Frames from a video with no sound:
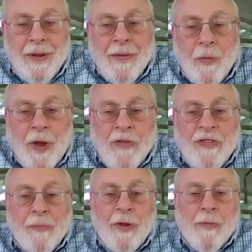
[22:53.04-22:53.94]
we
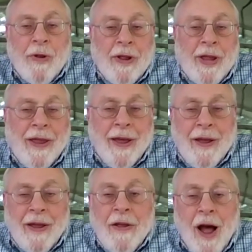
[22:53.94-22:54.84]

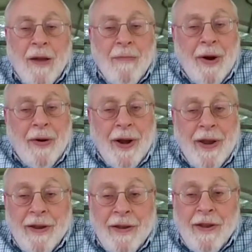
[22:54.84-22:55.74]
subsequently got
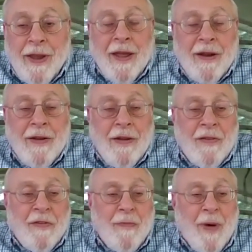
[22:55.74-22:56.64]
married at the end
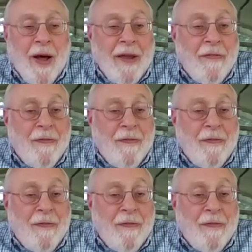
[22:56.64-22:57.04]
of my